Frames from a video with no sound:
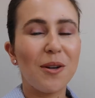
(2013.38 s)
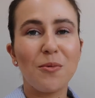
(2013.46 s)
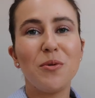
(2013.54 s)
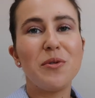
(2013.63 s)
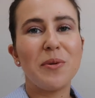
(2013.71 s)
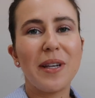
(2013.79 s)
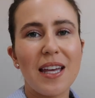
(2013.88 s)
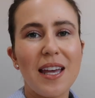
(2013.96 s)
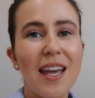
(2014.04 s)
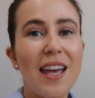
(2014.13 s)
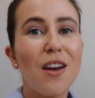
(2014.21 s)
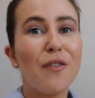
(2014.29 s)
We were doing our
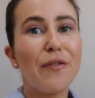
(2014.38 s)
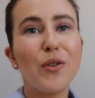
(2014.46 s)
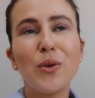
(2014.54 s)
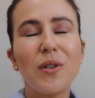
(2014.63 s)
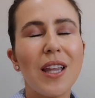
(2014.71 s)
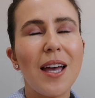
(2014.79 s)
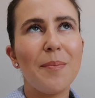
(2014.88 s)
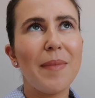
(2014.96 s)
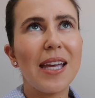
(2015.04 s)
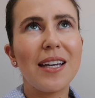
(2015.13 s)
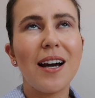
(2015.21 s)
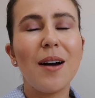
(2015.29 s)
hair, full glam
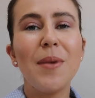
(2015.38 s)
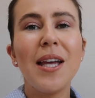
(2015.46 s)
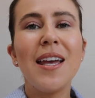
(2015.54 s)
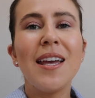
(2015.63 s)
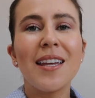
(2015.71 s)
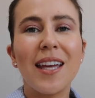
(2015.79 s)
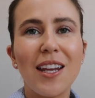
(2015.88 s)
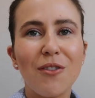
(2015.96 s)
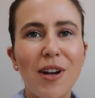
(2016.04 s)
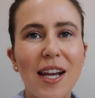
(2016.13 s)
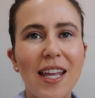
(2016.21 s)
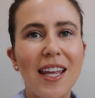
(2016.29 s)
makeup, getting
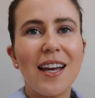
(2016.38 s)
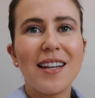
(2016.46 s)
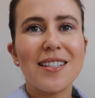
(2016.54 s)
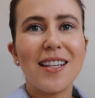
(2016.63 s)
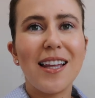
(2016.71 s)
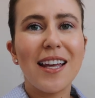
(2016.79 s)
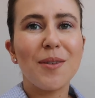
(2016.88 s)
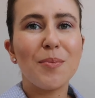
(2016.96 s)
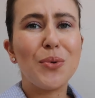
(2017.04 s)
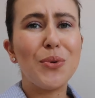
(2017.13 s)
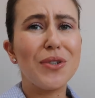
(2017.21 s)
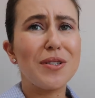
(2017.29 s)
ready. Had to like
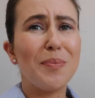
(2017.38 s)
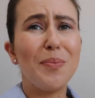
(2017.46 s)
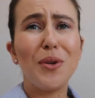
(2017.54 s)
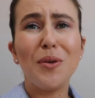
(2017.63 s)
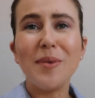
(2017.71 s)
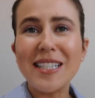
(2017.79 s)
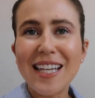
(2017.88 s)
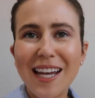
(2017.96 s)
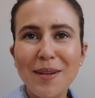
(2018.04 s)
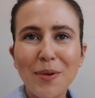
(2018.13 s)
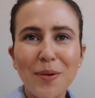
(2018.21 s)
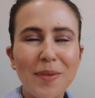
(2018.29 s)
put booby
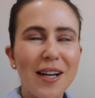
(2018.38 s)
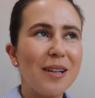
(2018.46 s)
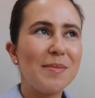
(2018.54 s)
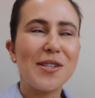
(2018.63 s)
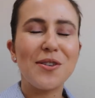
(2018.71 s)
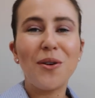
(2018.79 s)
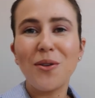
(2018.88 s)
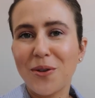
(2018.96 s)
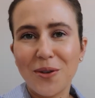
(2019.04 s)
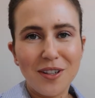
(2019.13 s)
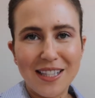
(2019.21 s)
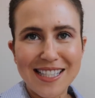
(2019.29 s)
tape on my, I'm so not
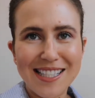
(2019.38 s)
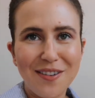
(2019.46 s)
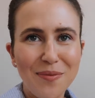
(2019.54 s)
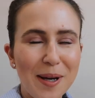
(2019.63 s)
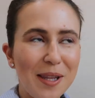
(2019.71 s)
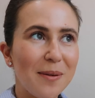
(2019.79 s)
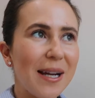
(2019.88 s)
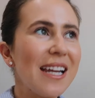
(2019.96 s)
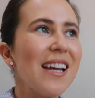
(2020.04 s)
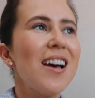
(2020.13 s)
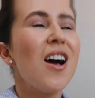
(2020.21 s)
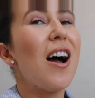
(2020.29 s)
good at this stuff, by the way.
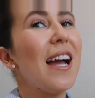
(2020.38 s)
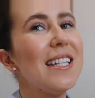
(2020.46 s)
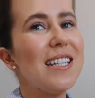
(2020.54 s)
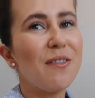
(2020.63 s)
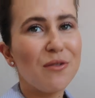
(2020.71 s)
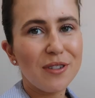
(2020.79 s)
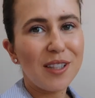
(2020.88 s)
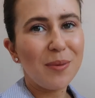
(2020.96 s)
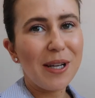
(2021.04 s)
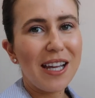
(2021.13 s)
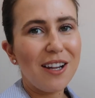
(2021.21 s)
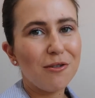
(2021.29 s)
I never really
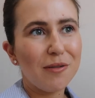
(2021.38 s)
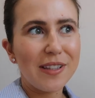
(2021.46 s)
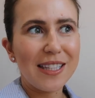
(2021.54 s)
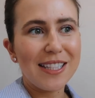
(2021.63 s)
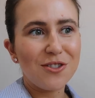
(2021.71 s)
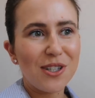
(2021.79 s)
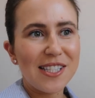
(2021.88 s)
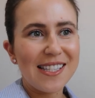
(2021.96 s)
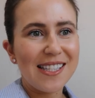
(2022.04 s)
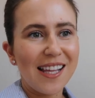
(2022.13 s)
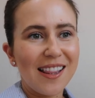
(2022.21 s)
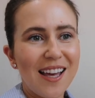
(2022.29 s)
wear revealing
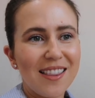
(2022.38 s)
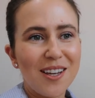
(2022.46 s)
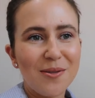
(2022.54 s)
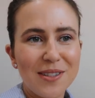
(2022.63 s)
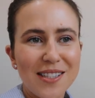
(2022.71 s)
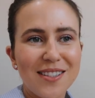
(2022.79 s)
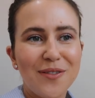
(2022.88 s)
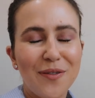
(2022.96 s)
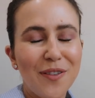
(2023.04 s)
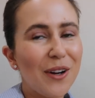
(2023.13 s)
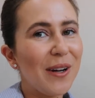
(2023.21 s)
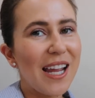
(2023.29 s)
dresses like that. That was
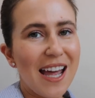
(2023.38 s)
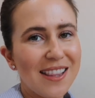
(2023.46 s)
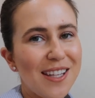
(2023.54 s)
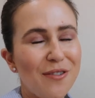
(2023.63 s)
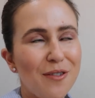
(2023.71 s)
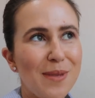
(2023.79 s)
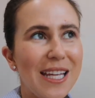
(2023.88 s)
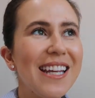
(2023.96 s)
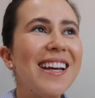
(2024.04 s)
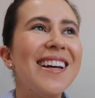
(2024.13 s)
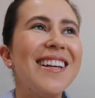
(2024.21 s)
very out there for me.